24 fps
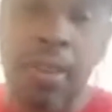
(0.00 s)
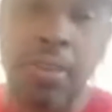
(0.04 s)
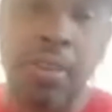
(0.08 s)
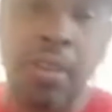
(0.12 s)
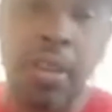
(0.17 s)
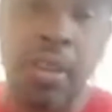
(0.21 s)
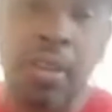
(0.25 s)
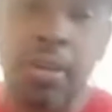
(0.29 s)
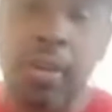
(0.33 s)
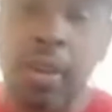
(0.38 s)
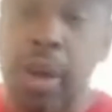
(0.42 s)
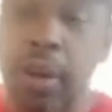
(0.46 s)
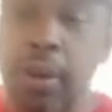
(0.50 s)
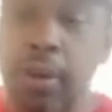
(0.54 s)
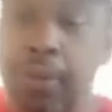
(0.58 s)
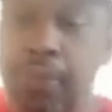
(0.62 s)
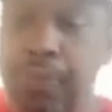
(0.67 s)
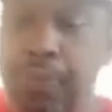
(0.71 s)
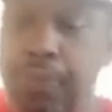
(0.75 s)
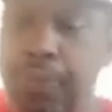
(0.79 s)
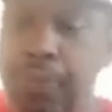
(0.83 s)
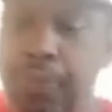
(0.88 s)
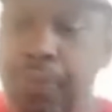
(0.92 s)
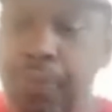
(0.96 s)
sentence, y'all.
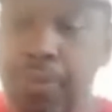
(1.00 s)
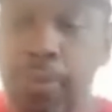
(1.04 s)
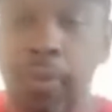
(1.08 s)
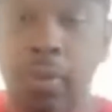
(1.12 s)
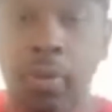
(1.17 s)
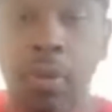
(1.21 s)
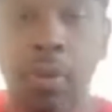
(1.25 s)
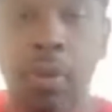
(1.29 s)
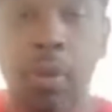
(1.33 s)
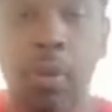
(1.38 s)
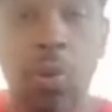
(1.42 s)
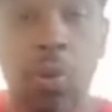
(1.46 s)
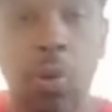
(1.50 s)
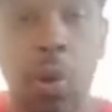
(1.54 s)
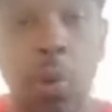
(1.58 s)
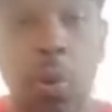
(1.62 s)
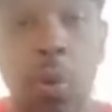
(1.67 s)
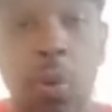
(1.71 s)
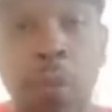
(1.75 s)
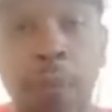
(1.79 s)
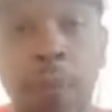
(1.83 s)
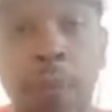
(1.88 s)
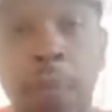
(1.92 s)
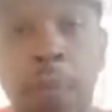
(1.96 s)

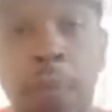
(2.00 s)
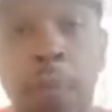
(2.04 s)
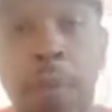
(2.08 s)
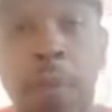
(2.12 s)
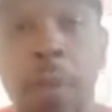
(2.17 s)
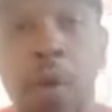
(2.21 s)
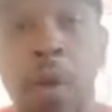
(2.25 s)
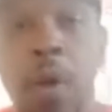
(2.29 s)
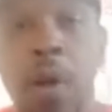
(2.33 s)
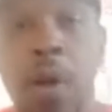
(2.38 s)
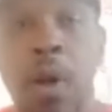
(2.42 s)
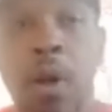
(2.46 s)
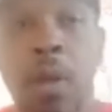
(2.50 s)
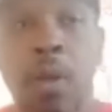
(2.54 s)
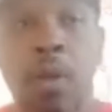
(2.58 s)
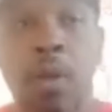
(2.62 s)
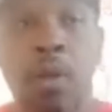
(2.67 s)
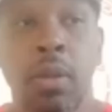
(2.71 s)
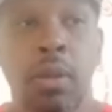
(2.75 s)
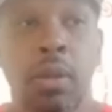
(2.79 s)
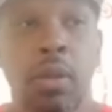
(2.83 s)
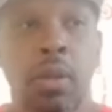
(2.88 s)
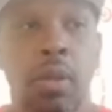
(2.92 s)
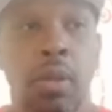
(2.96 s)
So,
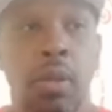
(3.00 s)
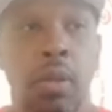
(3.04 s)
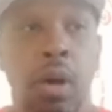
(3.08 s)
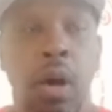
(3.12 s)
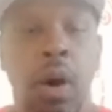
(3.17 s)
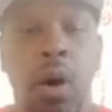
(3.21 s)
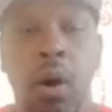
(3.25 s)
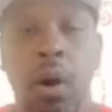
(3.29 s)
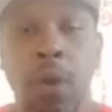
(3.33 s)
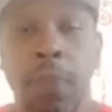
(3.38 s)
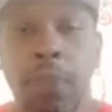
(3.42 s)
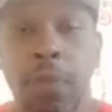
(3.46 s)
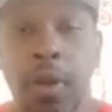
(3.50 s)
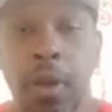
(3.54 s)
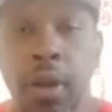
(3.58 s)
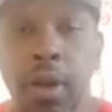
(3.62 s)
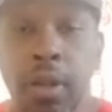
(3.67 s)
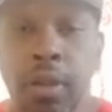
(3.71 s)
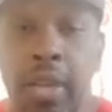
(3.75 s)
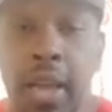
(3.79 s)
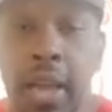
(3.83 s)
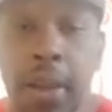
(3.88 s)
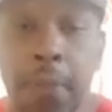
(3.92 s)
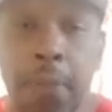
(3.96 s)
um, the
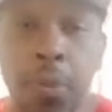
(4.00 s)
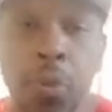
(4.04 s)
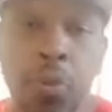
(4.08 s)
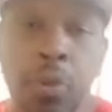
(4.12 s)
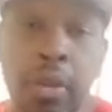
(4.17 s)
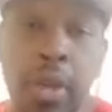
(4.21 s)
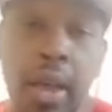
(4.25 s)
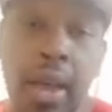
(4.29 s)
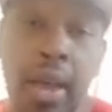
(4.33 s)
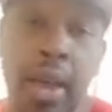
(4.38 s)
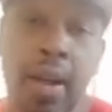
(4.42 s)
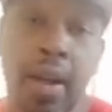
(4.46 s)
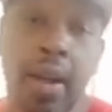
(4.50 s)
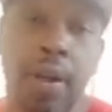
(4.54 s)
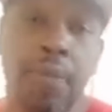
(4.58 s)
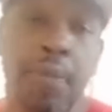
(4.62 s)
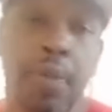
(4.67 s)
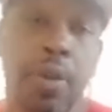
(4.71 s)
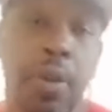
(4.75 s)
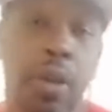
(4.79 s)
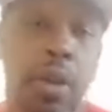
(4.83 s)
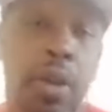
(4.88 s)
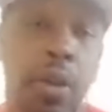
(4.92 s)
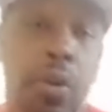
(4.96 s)
good thing Boosie have,
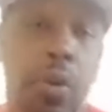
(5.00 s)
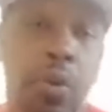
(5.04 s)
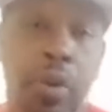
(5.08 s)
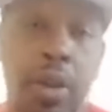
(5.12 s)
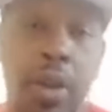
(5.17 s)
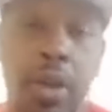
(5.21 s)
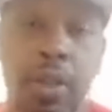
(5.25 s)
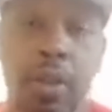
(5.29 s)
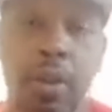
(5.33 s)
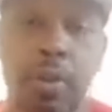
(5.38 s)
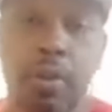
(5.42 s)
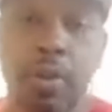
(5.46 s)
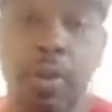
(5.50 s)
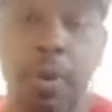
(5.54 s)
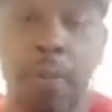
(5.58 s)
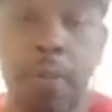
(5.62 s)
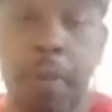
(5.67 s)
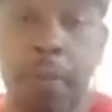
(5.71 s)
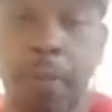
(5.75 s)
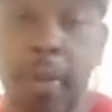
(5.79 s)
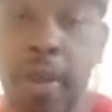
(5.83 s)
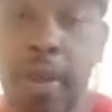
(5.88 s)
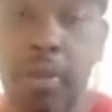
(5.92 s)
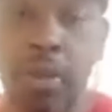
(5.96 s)
he gonna get to some
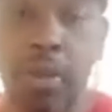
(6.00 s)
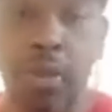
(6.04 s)
of the best